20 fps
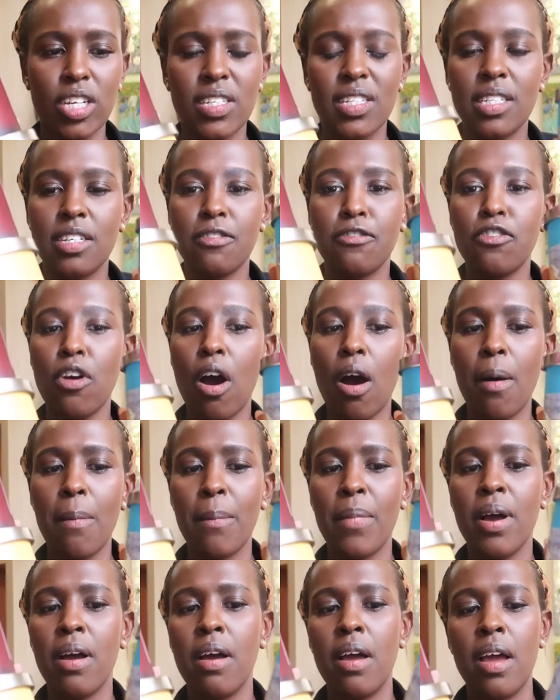just
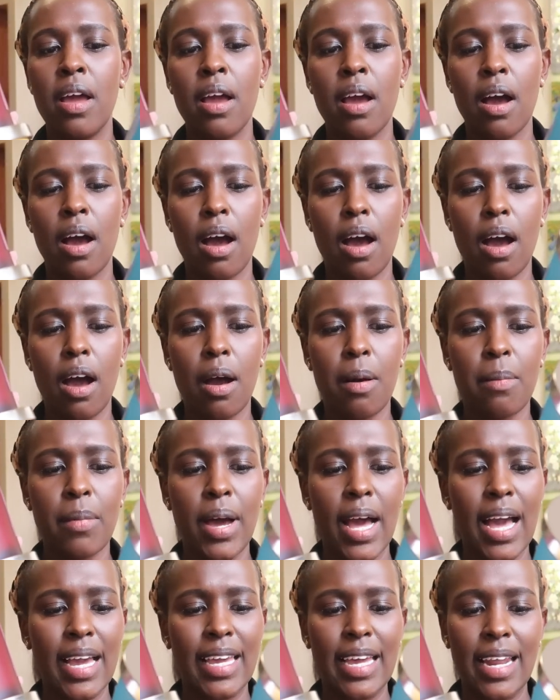from
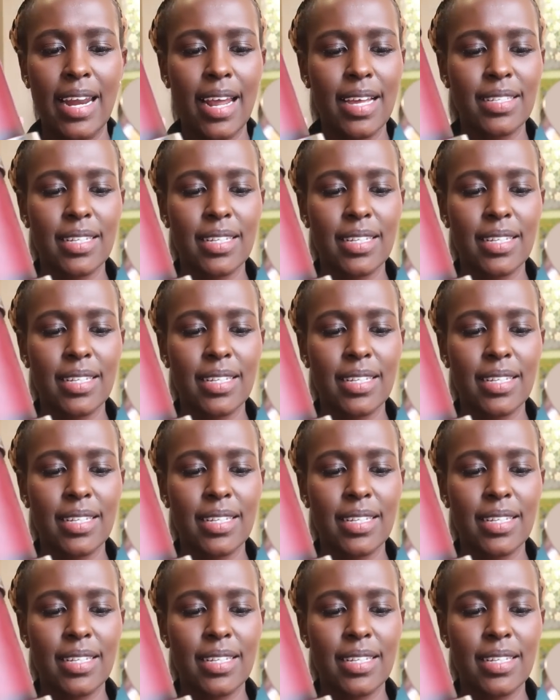again,